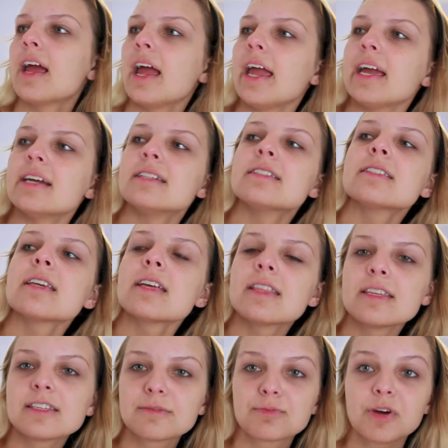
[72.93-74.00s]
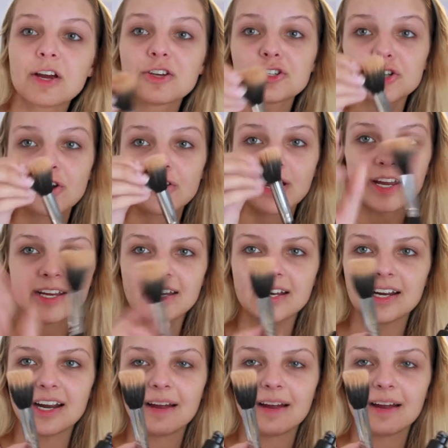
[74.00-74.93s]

and this brush right here,